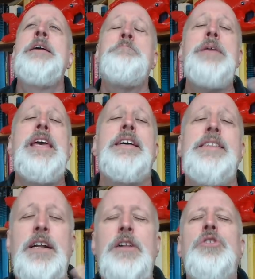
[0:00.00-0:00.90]
me is
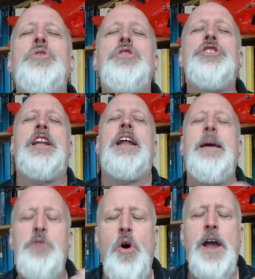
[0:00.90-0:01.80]
an illusion and
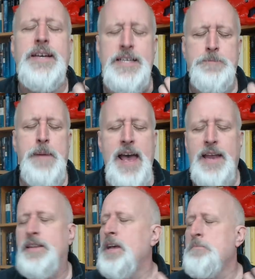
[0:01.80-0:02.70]
I'm going to spend